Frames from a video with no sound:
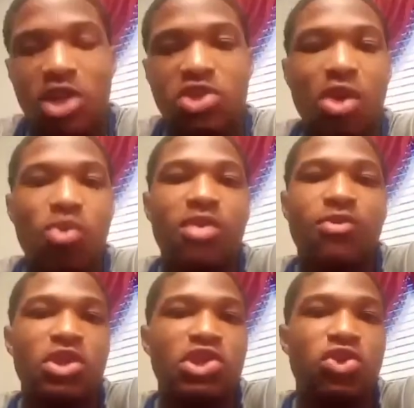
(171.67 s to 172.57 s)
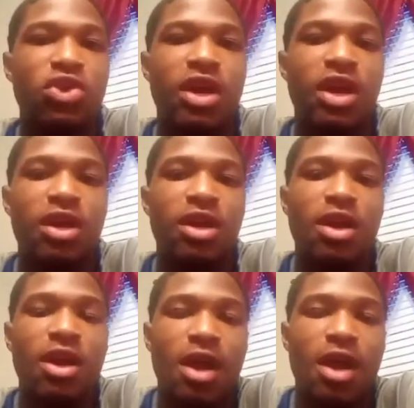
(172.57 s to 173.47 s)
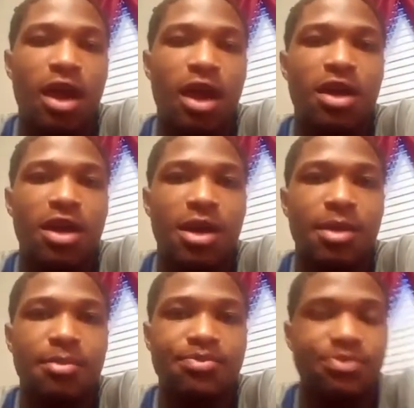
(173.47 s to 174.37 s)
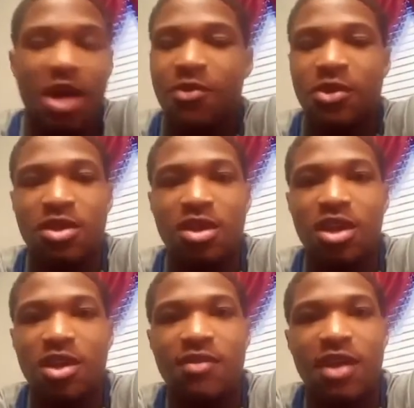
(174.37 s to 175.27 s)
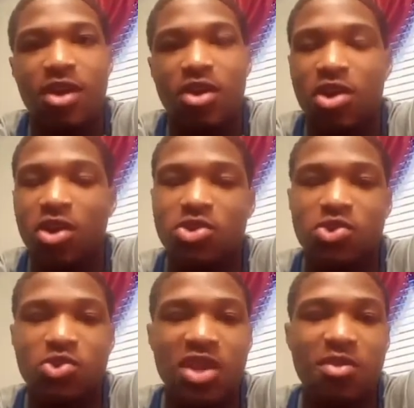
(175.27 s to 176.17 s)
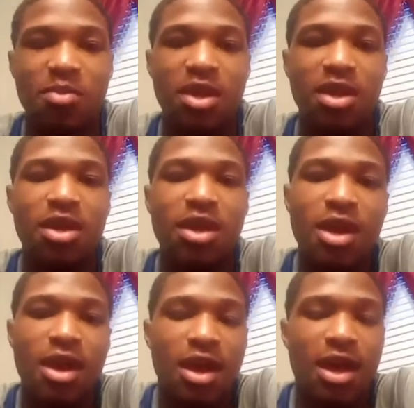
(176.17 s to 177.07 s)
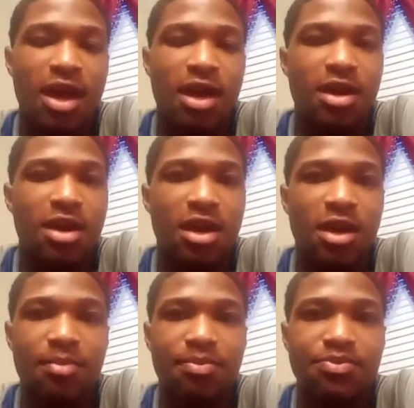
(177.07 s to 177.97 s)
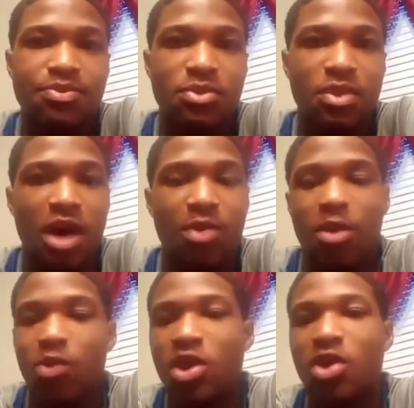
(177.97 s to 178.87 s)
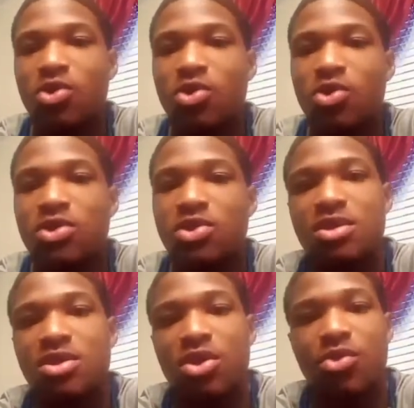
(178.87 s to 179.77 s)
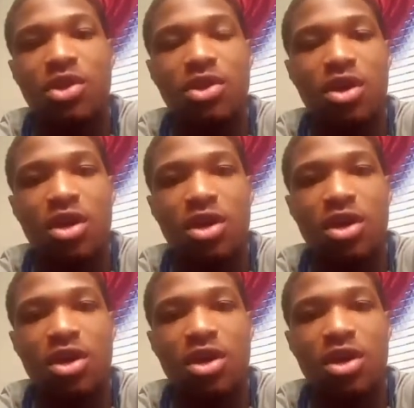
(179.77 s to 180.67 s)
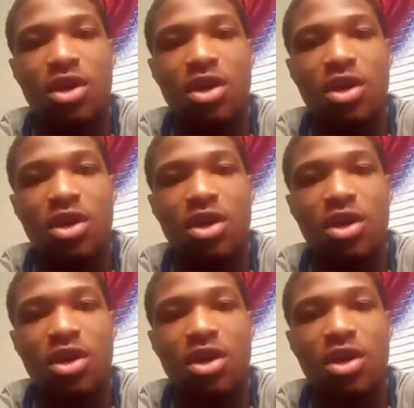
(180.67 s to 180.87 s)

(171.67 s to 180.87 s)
went up for a junior day, and I felt the love that all the coaches were giving me. And I met with Coach Thomas. You know, he showed me